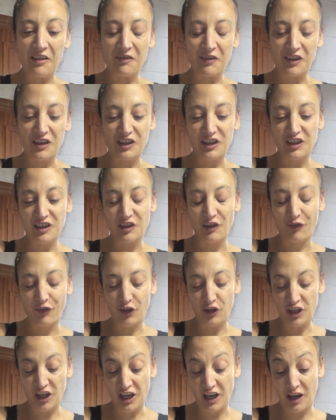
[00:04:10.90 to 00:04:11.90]
This is a
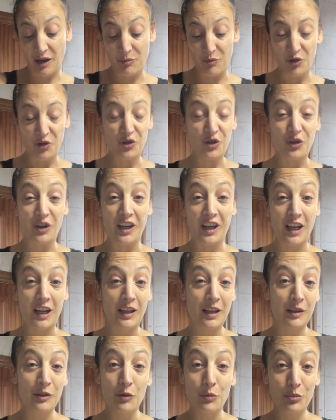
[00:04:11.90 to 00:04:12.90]
funny game. Usually I end
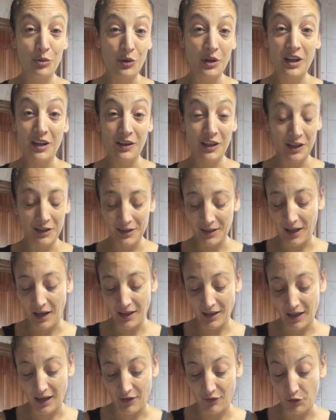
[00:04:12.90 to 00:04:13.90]
up putting this
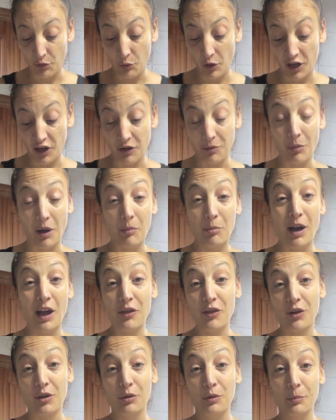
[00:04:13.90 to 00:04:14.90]
everywhere in my
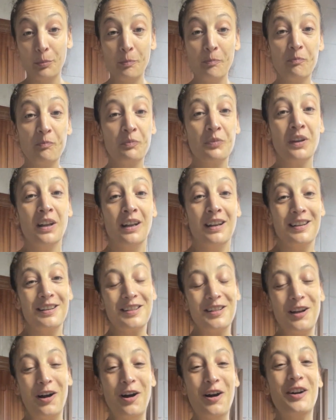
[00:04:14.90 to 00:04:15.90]
bathroom, so
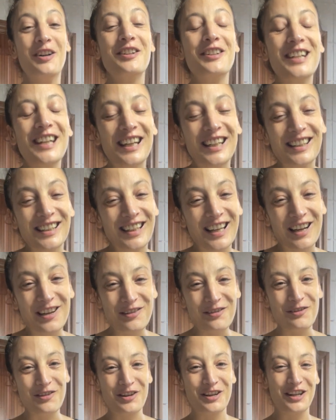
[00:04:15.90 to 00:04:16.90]
I can
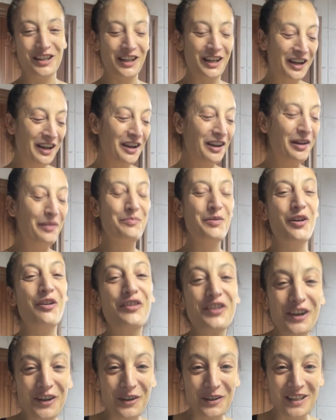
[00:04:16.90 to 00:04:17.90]
work above
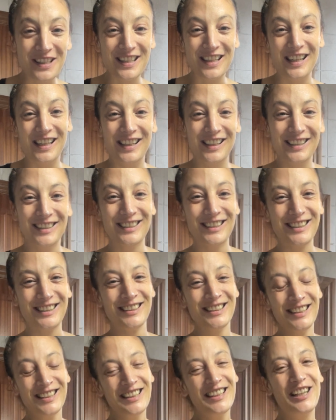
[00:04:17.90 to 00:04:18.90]
your sink
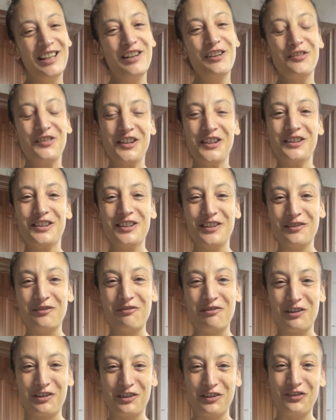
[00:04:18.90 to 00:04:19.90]
if you don't
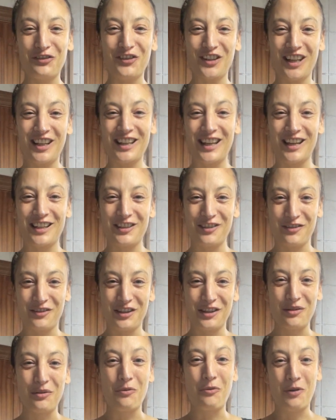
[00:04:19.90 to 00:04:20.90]
want to feel like you're
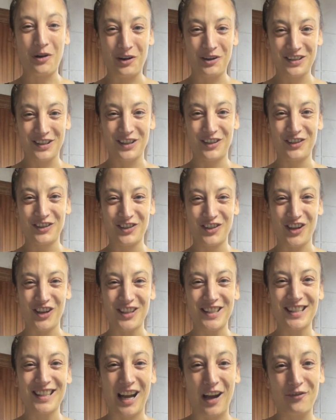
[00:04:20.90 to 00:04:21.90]
in a war zone just
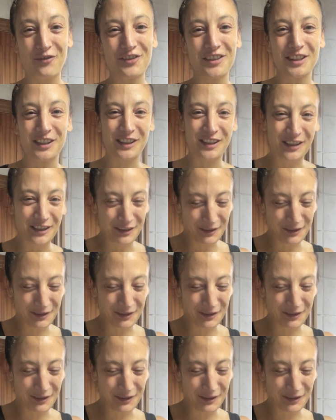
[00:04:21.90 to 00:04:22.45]
after.